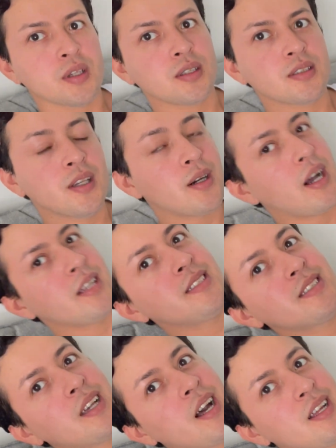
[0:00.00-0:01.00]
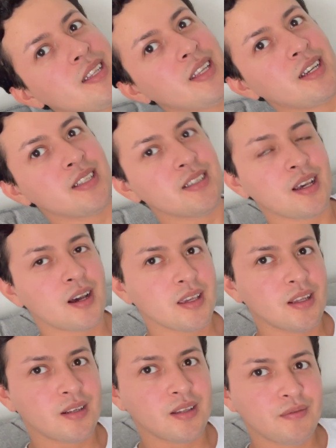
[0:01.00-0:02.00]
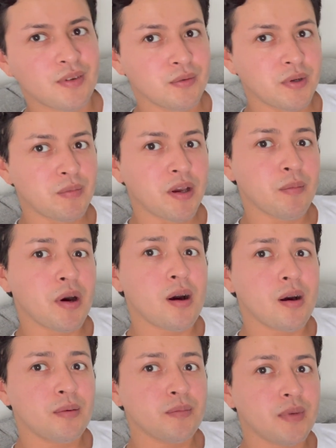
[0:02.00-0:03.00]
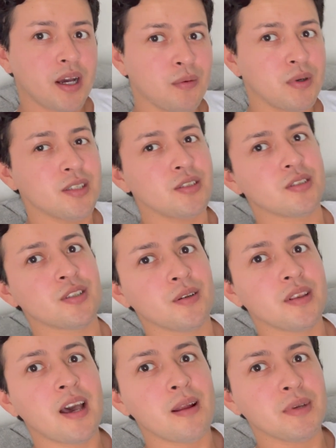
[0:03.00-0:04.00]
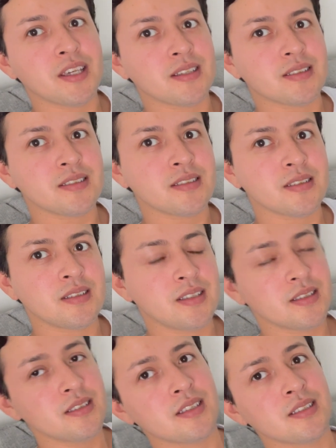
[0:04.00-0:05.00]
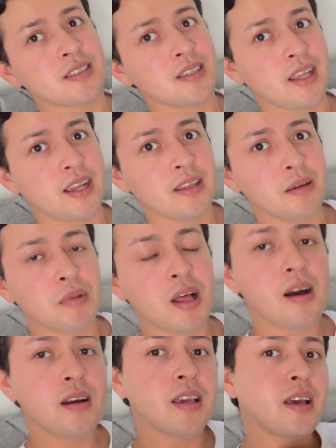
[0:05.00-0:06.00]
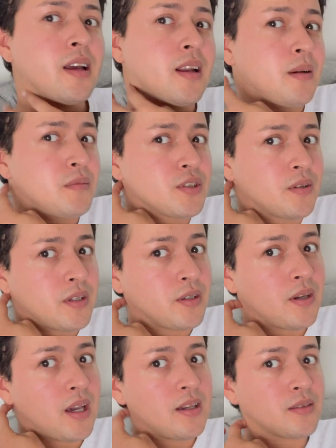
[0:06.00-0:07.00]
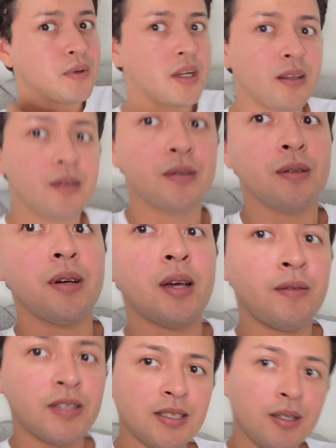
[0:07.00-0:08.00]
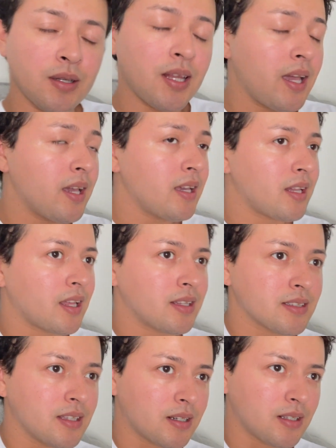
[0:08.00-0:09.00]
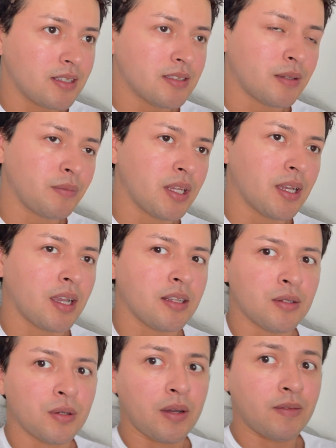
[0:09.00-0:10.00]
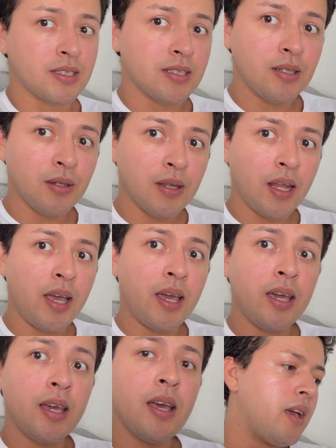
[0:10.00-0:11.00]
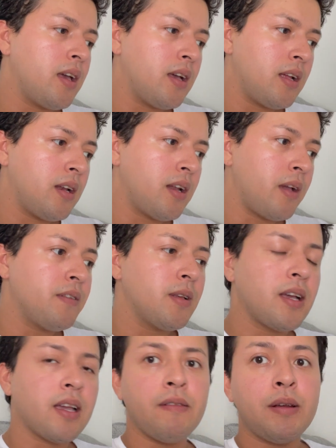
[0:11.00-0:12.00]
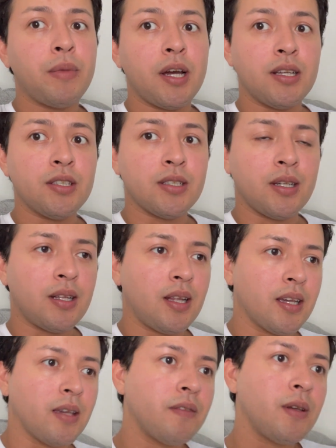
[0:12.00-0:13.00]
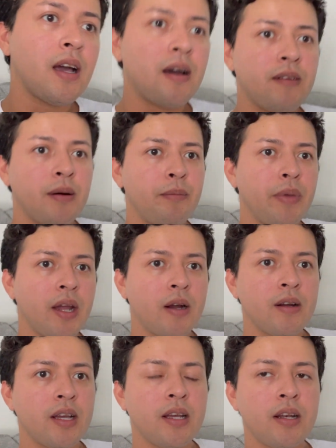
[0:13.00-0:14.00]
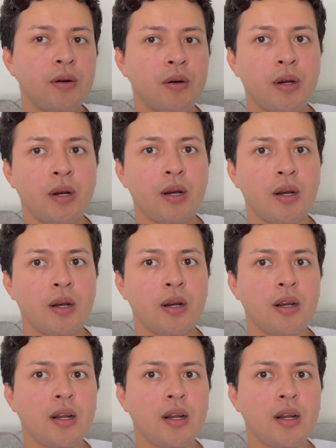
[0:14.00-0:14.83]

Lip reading: So I just got done talking on the phone with my mom. I wanted to show that because this is a daily vlog and I'm showing you guys what I do every single day, and that's literally something I do every single day. And I feel like everybody should. Like if you have a parent or